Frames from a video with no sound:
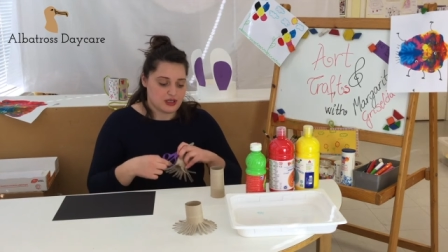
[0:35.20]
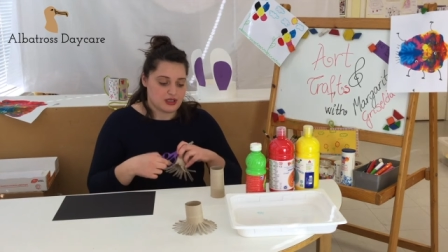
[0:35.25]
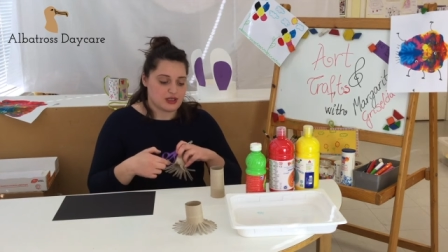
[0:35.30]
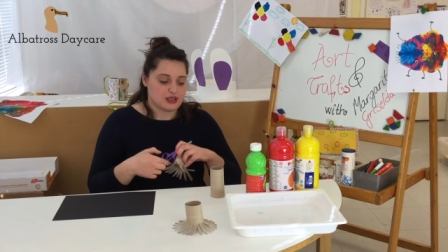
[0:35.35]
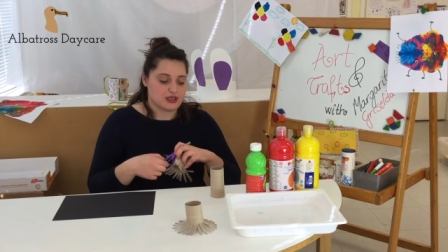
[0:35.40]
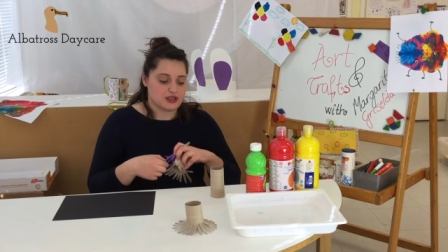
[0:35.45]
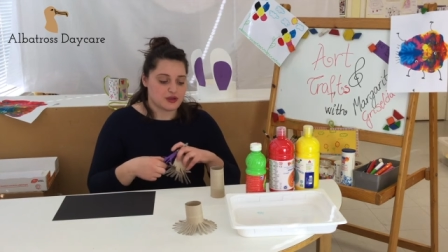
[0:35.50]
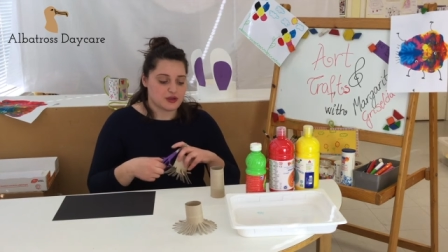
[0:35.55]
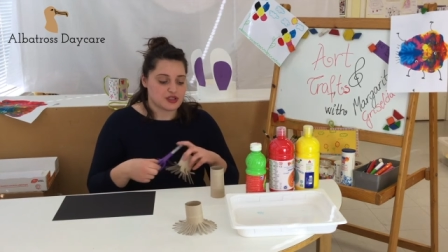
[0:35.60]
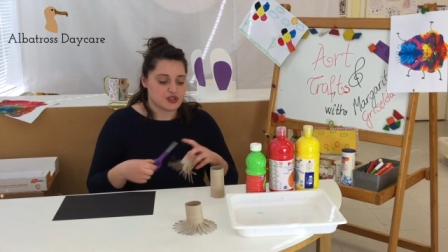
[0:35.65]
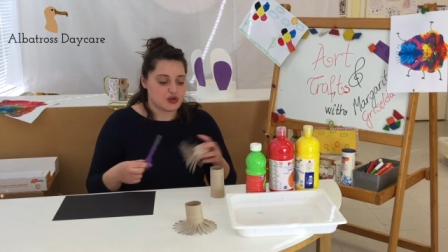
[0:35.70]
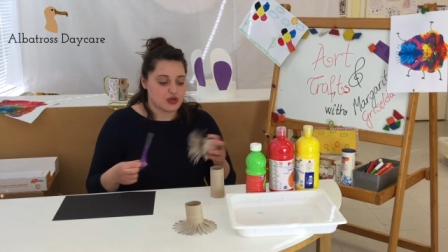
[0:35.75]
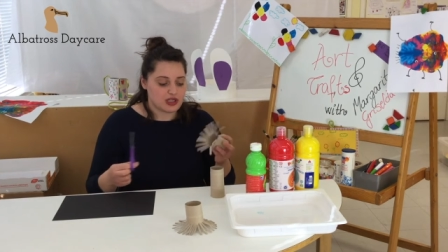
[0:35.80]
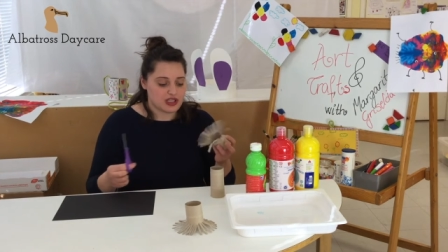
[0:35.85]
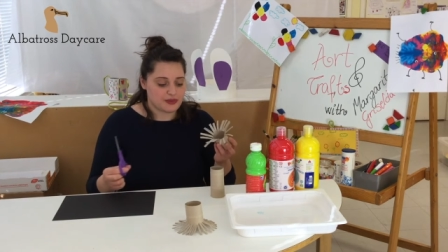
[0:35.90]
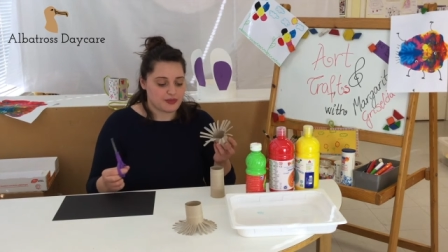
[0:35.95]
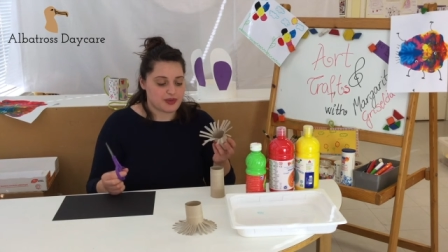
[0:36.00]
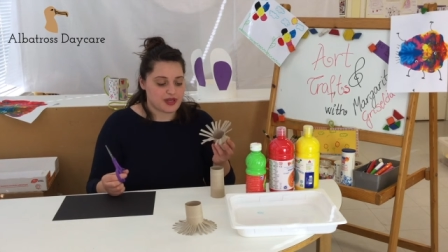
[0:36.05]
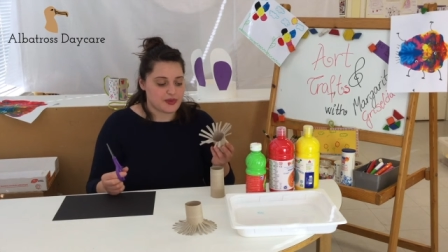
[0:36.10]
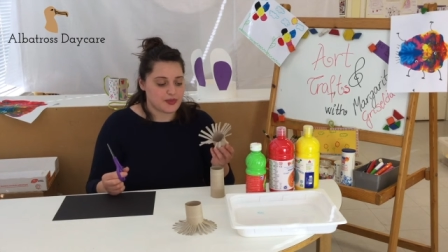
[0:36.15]
uh, the
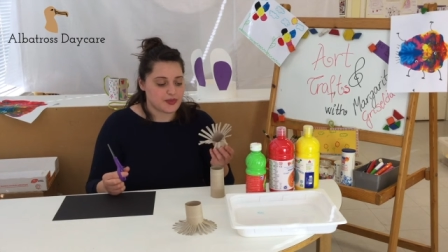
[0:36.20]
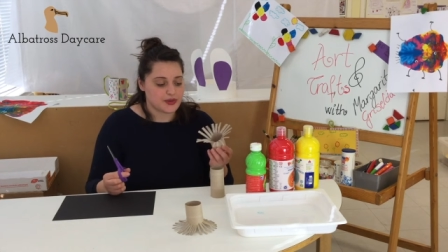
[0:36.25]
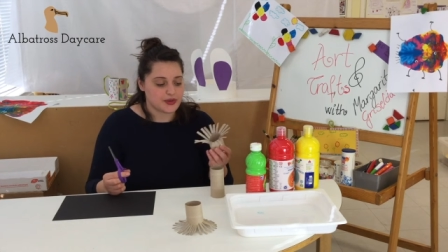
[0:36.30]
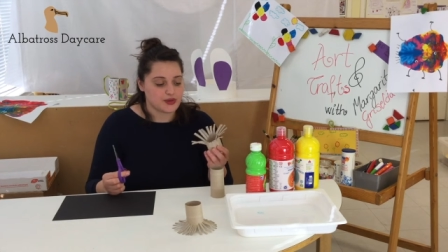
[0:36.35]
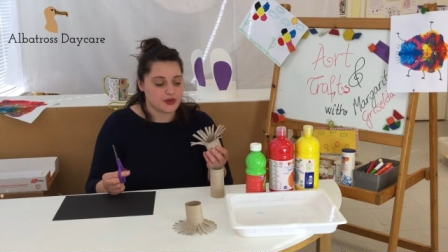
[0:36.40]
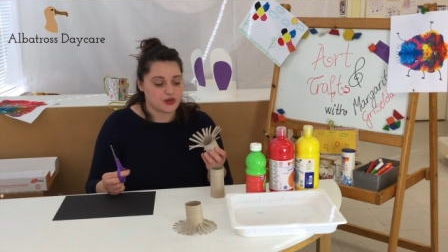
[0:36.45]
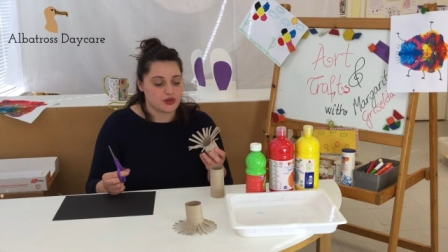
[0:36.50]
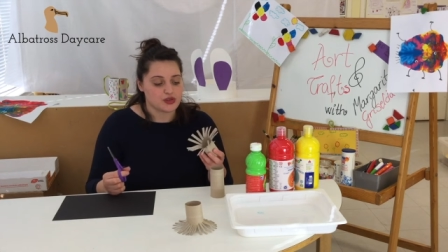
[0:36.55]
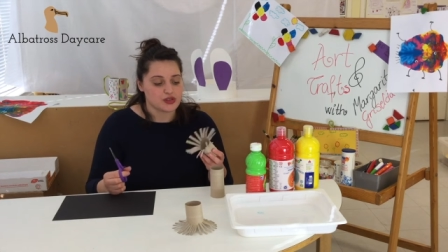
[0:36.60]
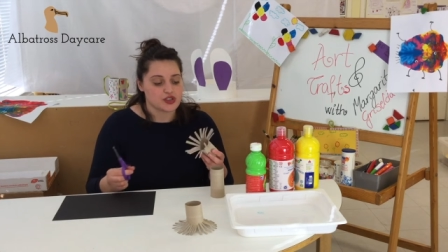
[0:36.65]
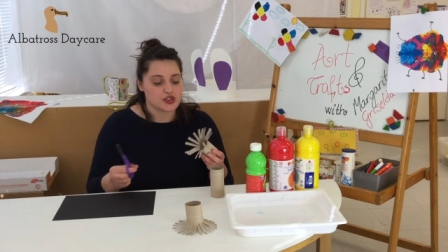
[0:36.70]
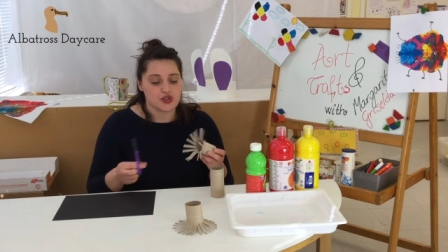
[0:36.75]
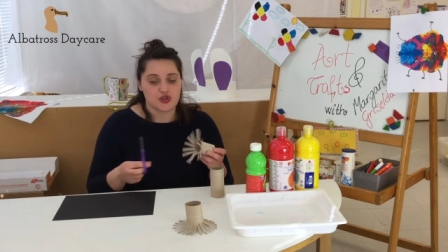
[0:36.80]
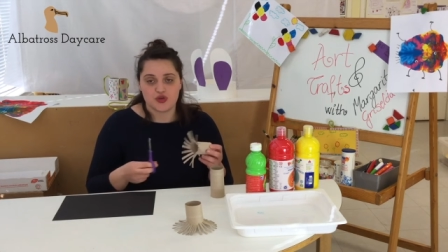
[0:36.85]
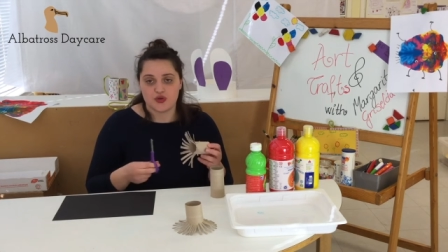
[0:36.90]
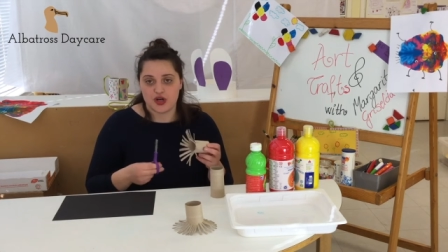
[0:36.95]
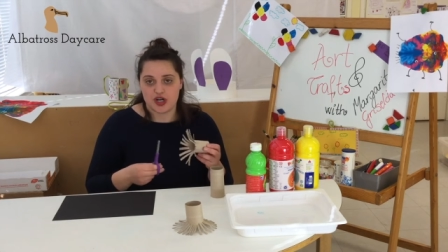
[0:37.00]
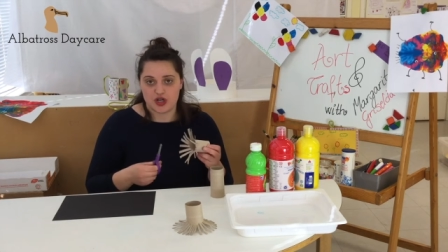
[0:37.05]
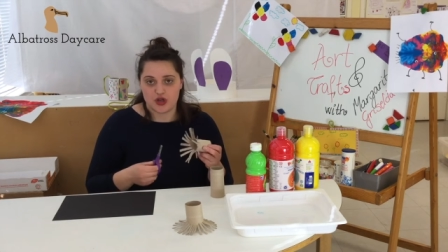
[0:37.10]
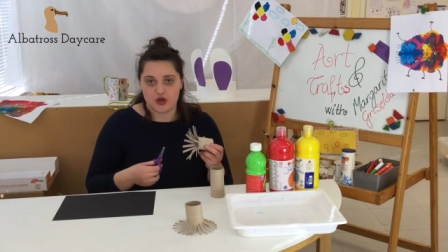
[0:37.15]
toilet paper rolls,
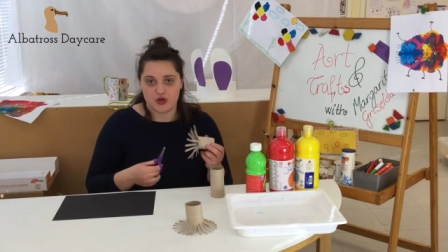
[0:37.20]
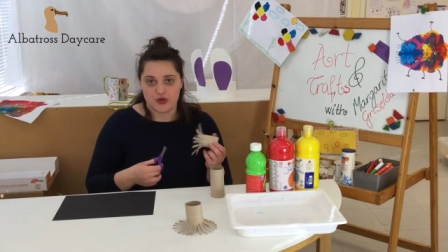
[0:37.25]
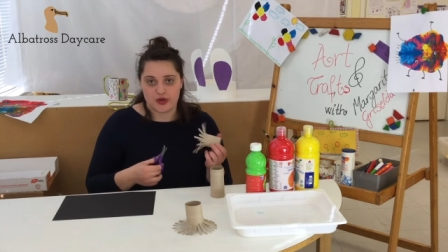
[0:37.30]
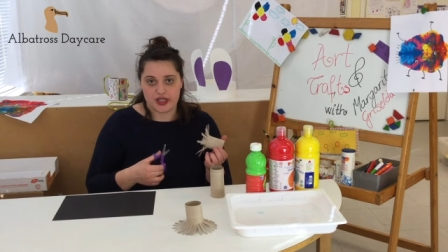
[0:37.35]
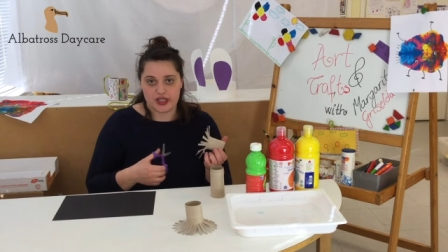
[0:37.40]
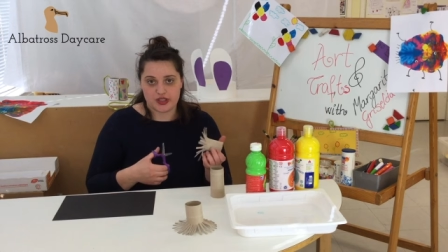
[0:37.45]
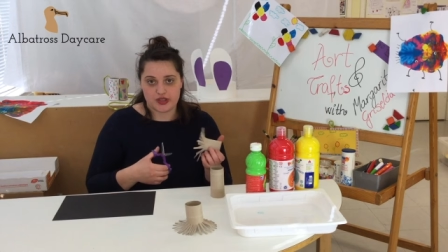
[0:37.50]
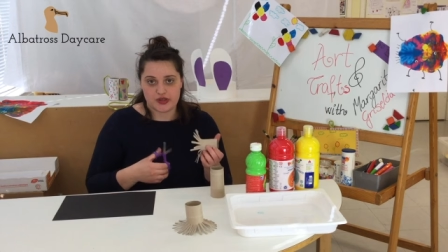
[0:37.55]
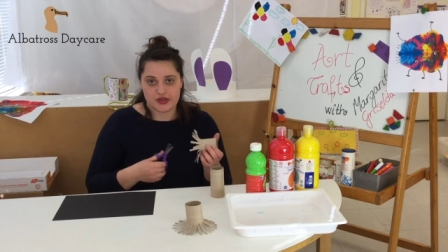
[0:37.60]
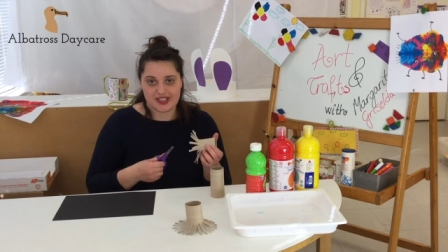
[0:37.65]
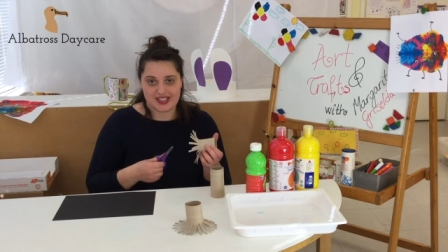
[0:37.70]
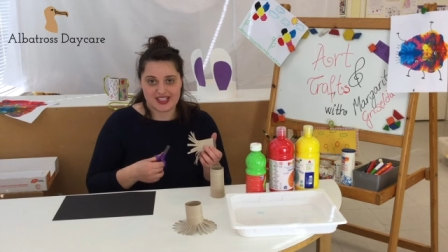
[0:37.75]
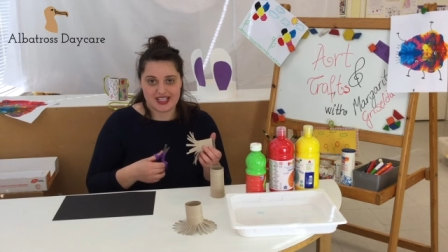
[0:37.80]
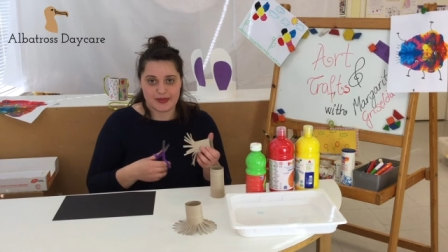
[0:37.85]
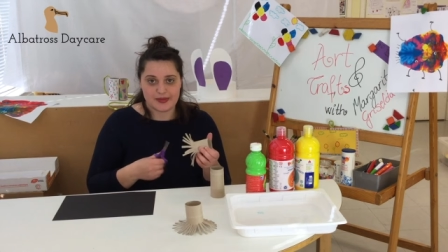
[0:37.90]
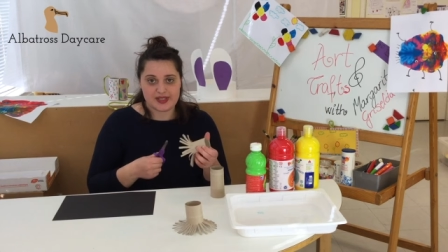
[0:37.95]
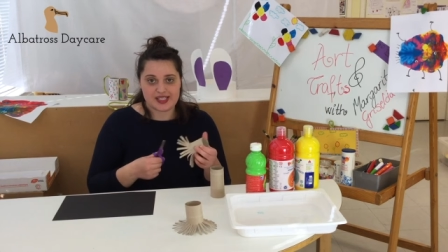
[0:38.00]
you are going to snip,